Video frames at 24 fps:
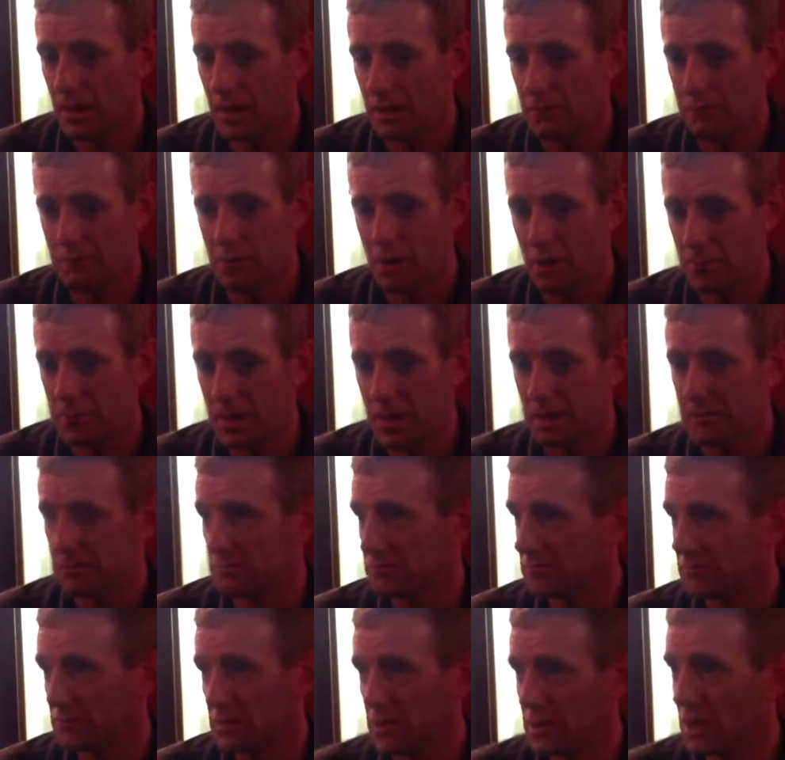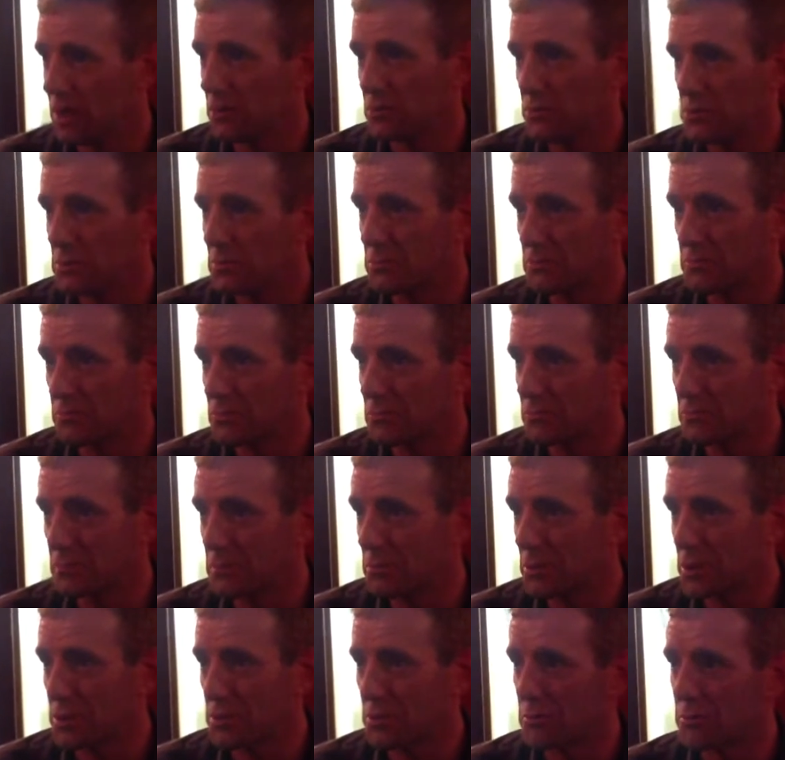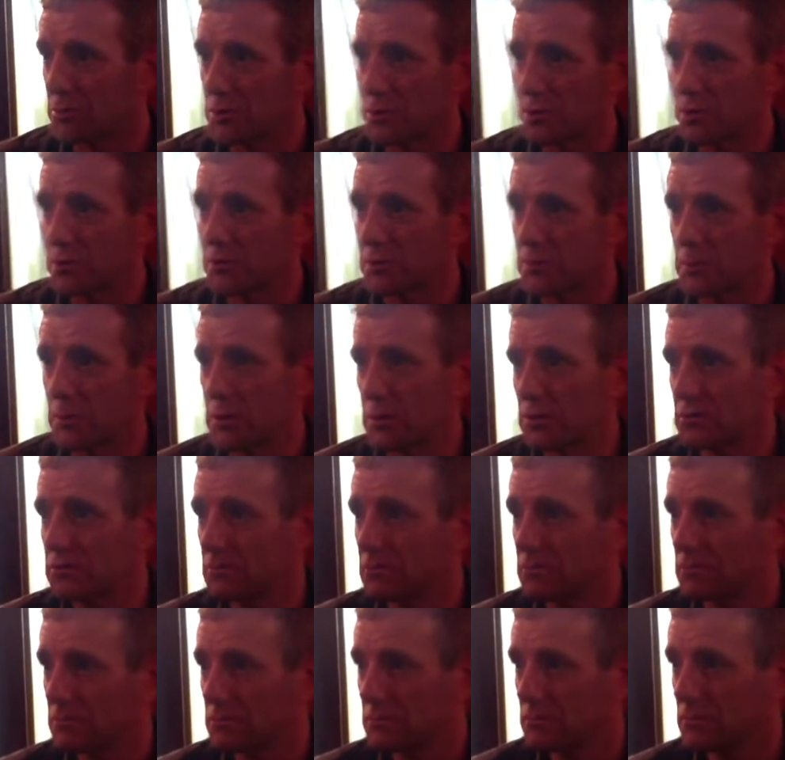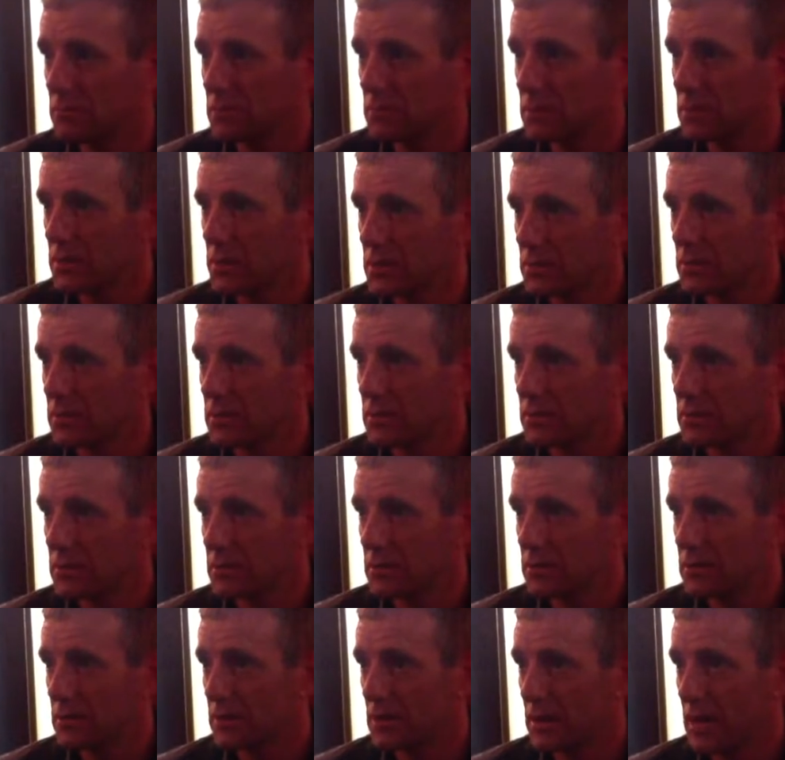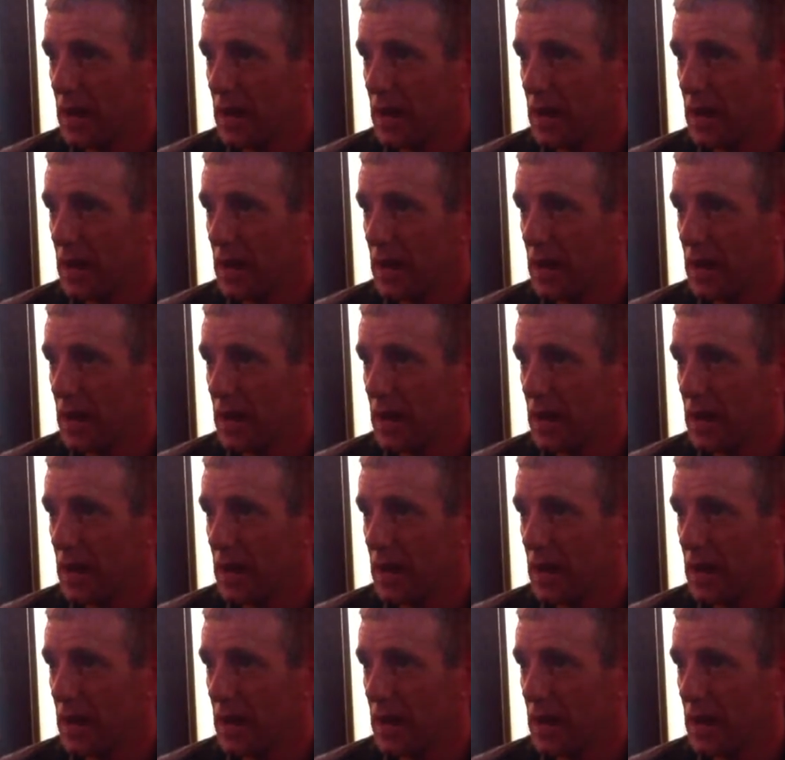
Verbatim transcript: and from that, you know, the, the microbrewery was born. And that's what we see behind you.